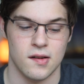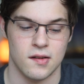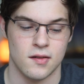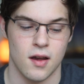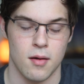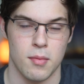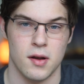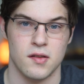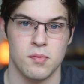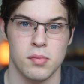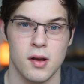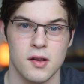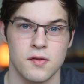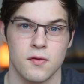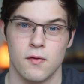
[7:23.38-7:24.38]
6 GB
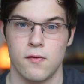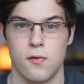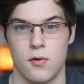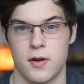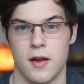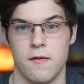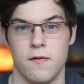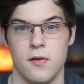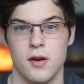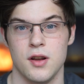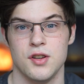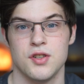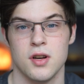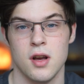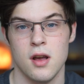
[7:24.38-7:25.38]
plus for 4K
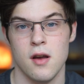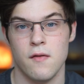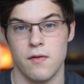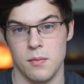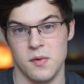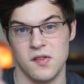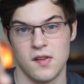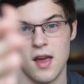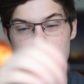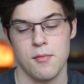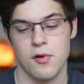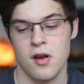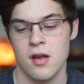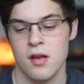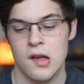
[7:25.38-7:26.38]
footage from this
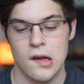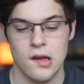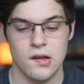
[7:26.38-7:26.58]
camera.